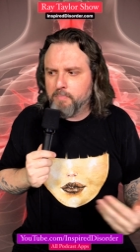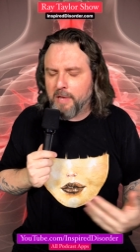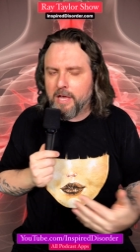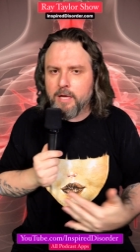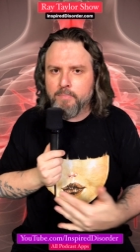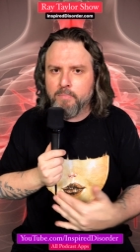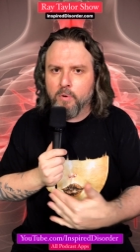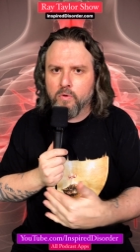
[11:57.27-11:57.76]

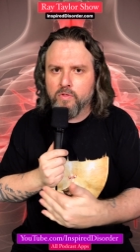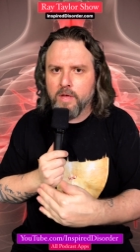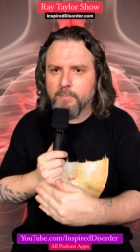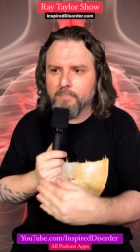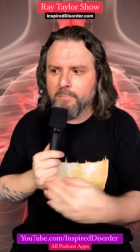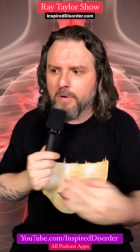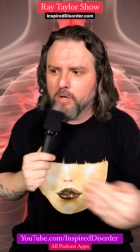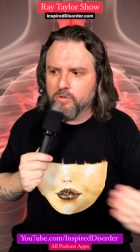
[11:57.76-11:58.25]
people
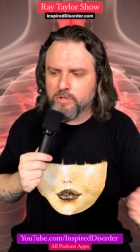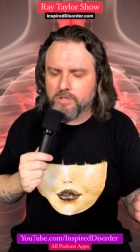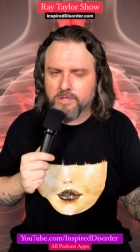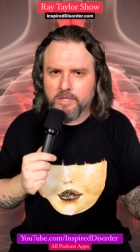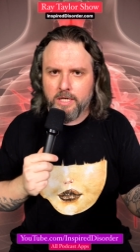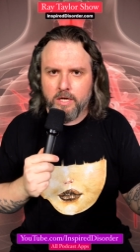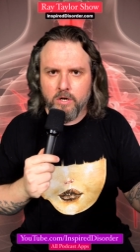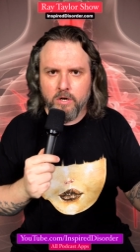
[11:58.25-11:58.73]
that
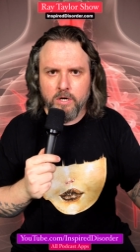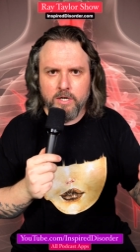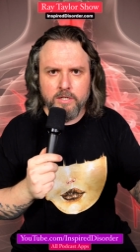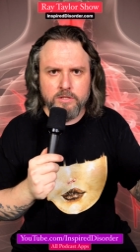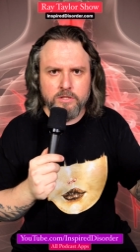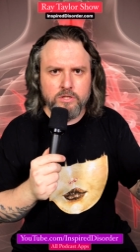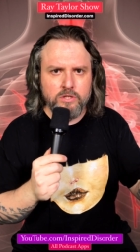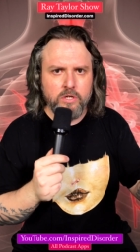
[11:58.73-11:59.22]
mostly are
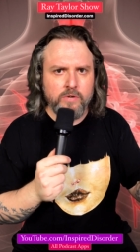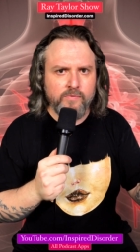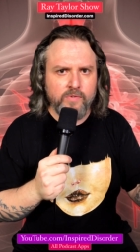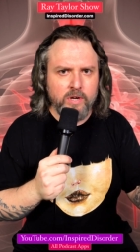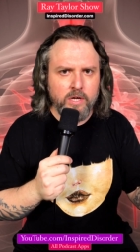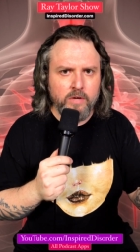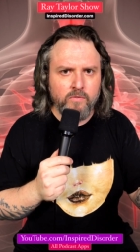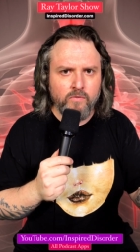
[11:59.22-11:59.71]

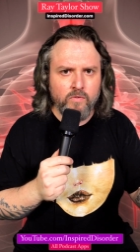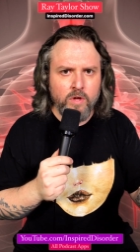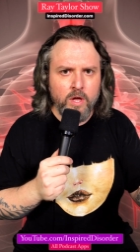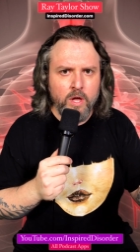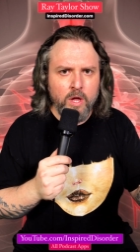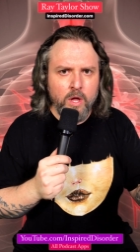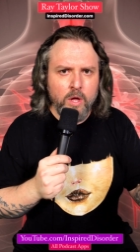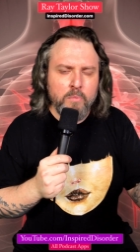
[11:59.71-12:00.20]
conservative,
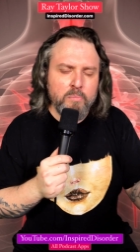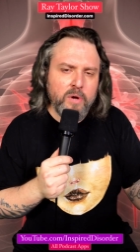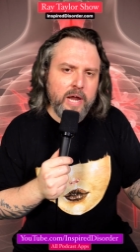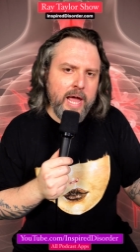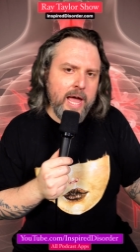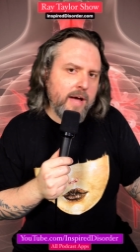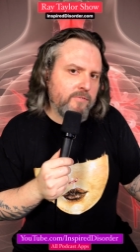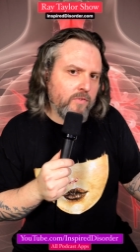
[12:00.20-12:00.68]
but
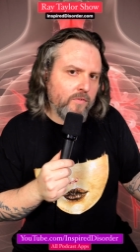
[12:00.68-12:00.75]
have